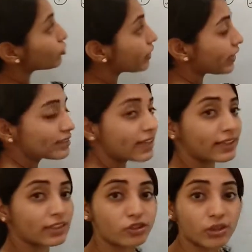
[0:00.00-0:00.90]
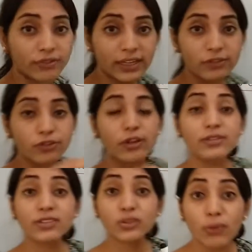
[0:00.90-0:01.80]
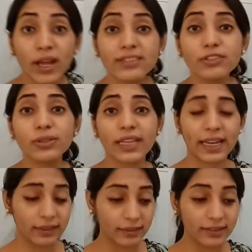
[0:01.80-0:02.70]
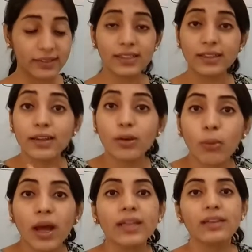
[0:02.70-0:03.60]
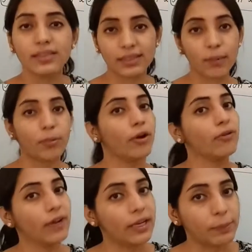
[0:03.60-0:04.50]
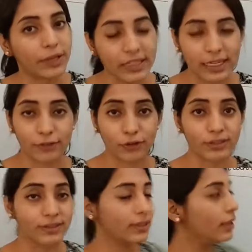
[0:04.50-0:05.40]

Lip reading: the excitation of electrons so as to get the required number of unpaired electrons.